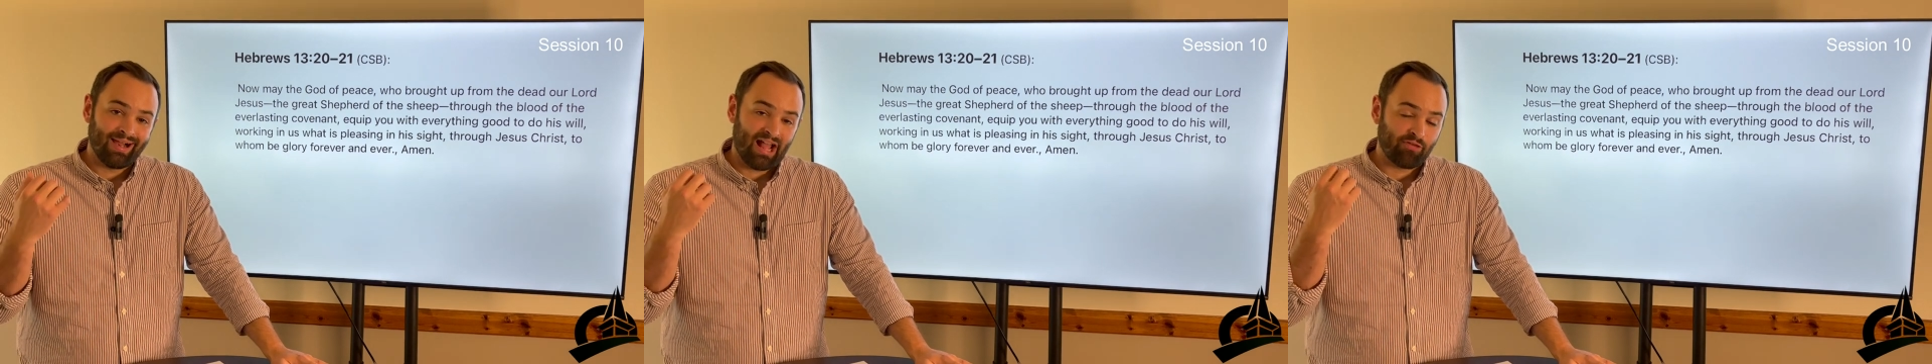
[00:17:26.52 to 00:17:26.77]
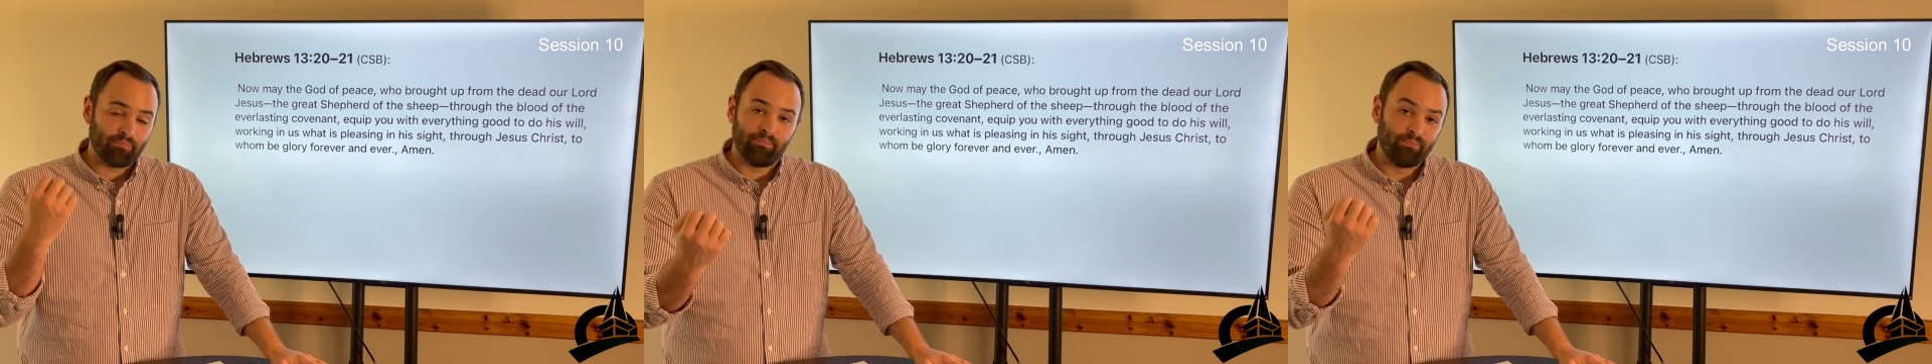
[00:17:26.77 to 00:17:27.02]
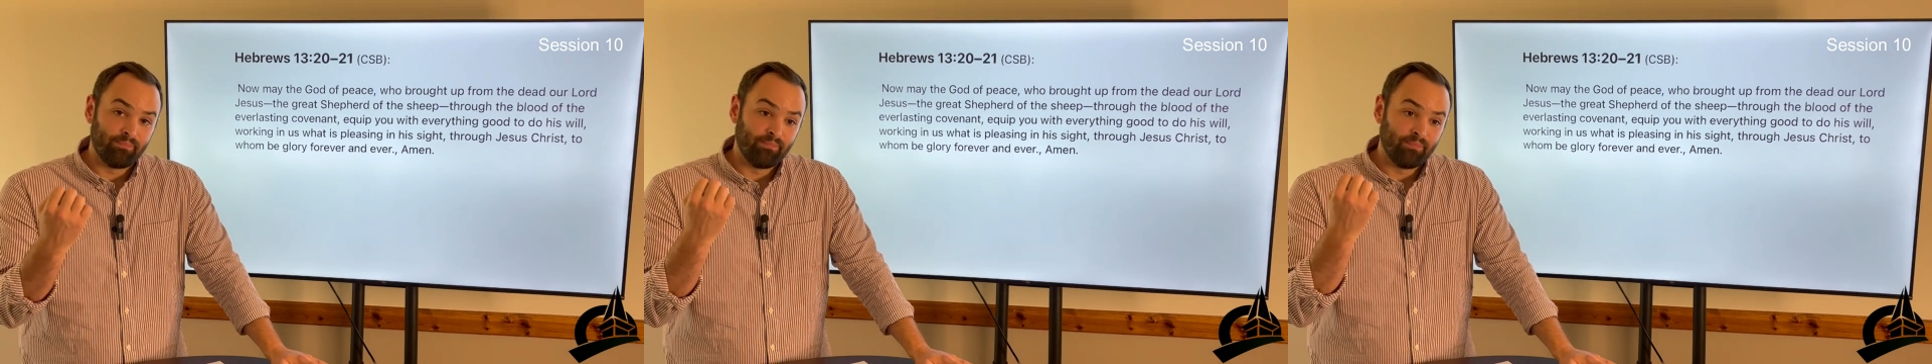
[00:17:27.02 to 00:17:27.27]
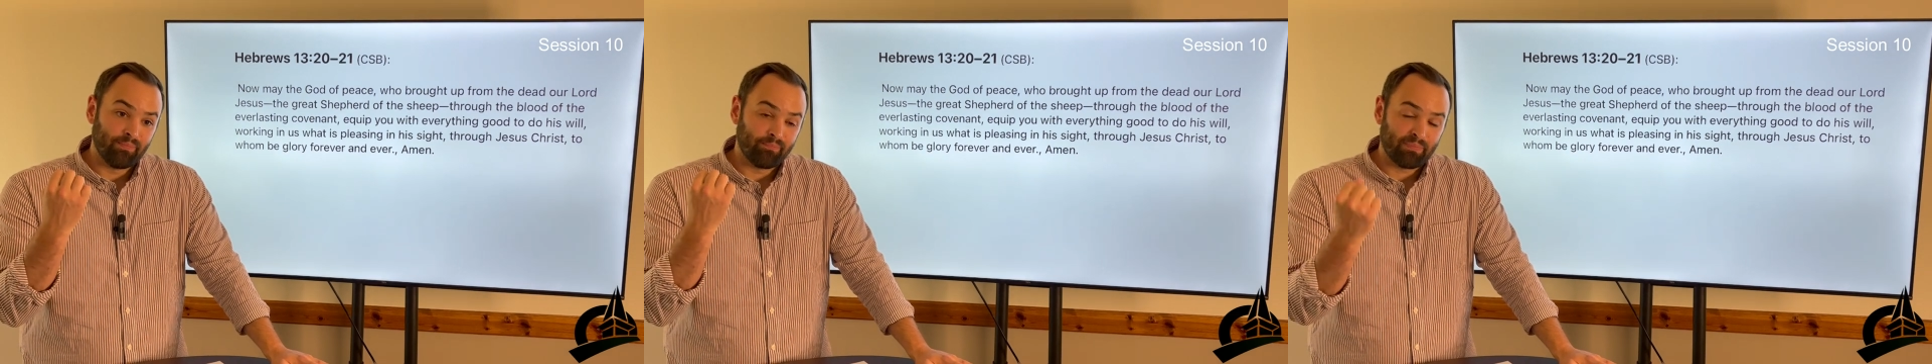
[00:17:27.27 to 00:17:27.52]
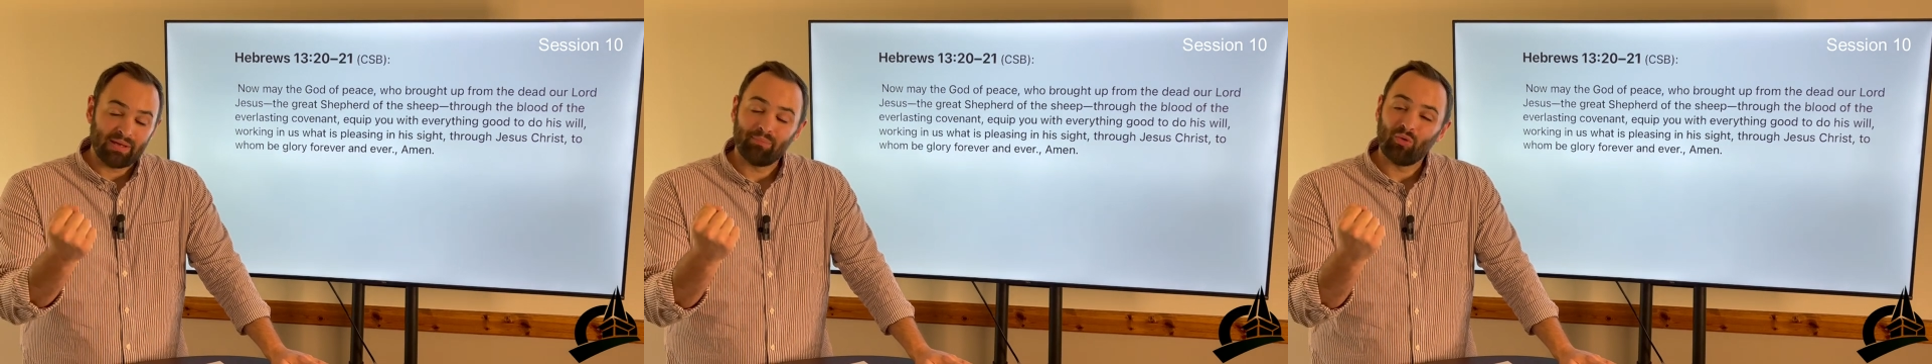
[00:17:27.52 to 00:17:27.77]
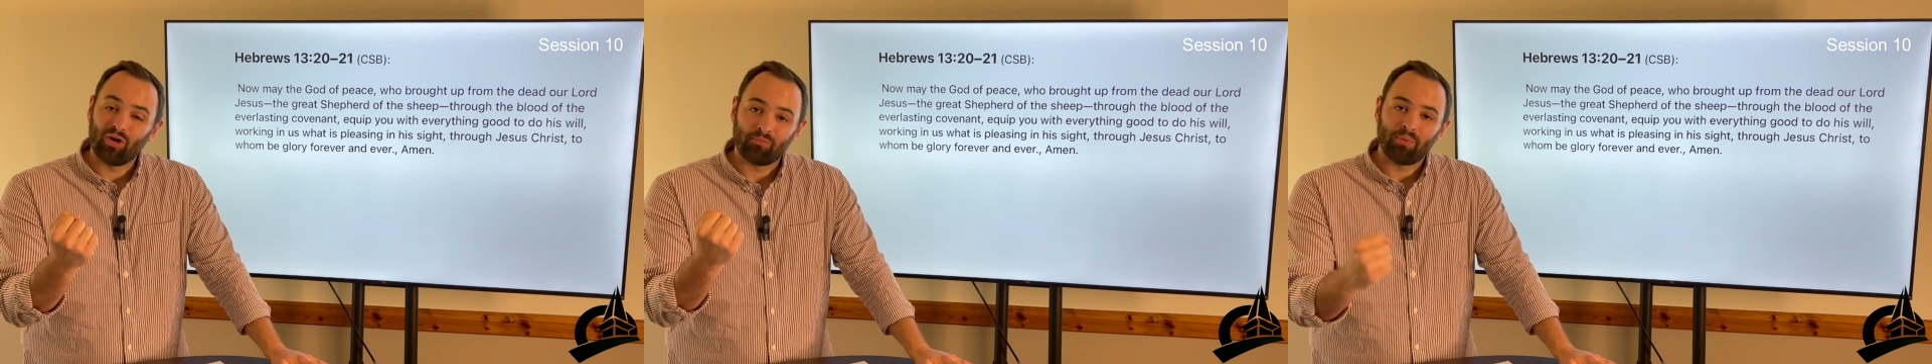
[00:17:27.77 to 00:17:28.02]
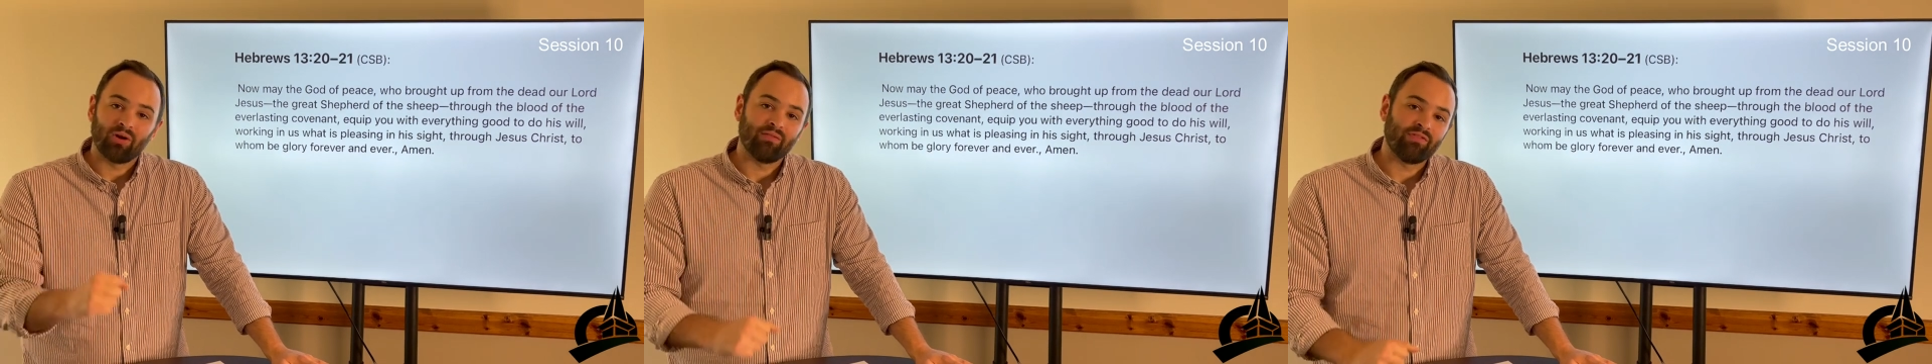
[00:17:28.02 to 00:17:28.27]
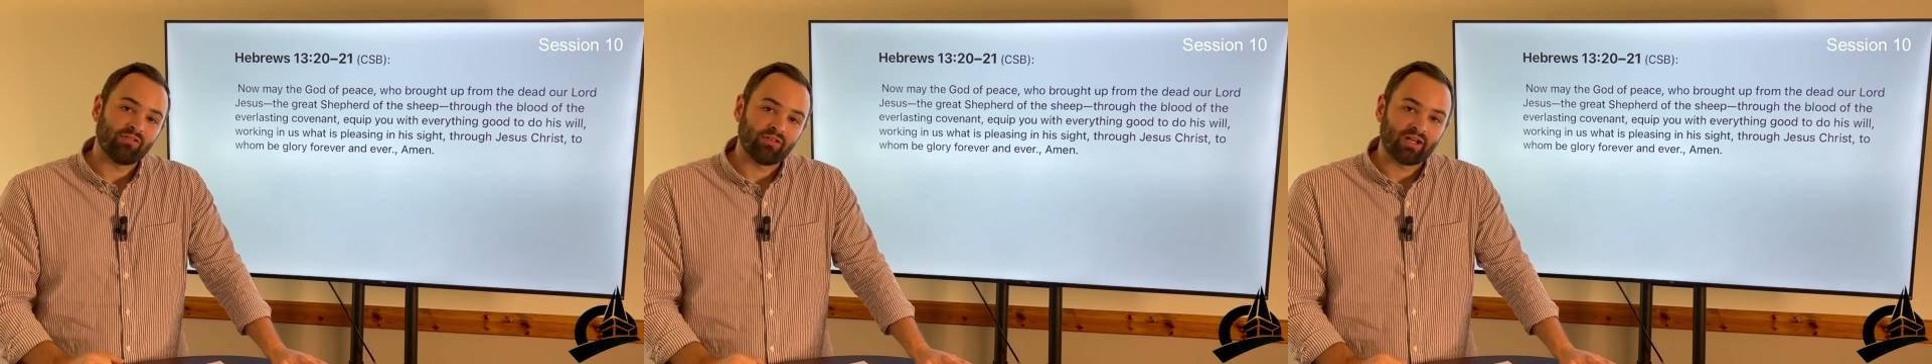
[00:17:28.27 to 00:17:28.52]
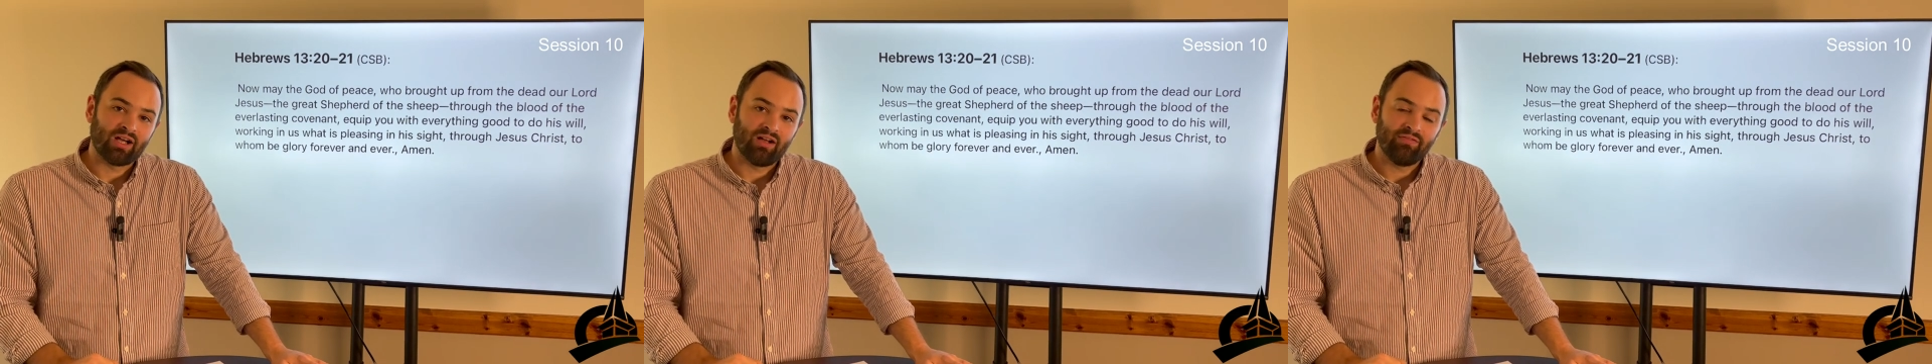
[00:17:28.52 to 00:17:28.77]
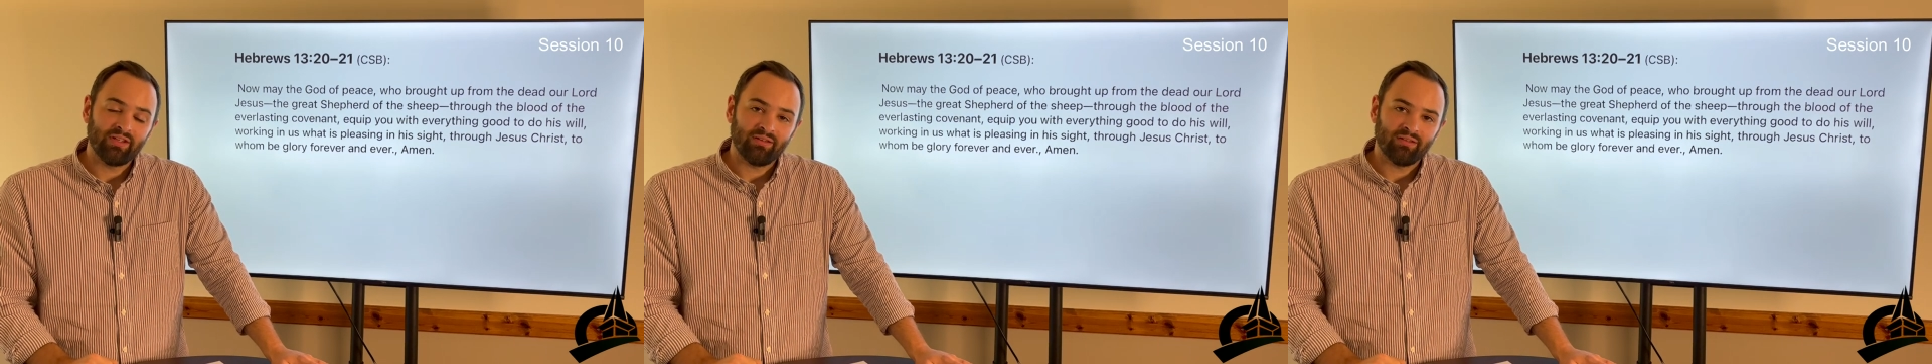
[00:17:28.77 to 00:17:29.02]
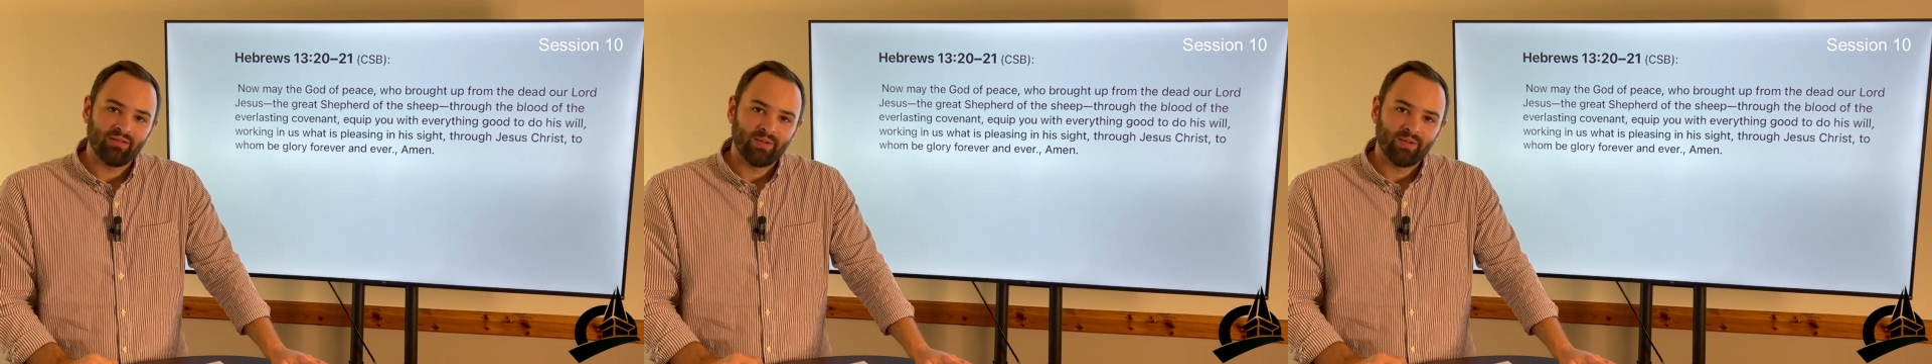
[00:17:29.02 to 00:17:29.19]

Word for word: As people, as part of this covenant,